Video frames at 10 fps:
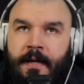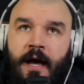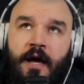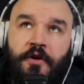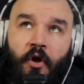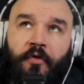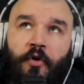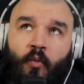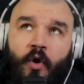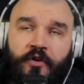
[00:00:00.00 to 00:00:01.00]
and
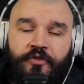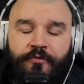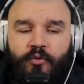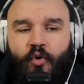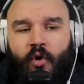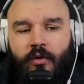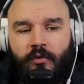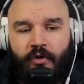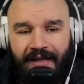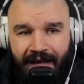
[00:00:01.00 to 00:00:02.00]
nothing works if we're
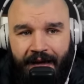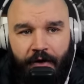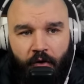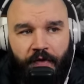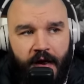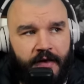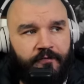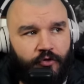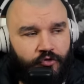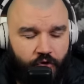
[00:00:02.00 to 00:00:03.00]
all reliant on that
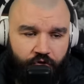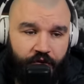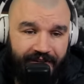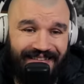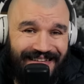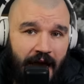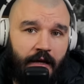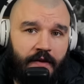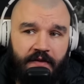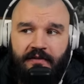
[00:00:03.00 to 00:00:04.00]
infrastructure, is
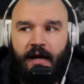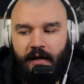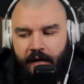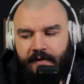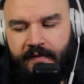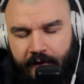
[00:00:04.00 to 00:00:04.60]
tackling the satellites.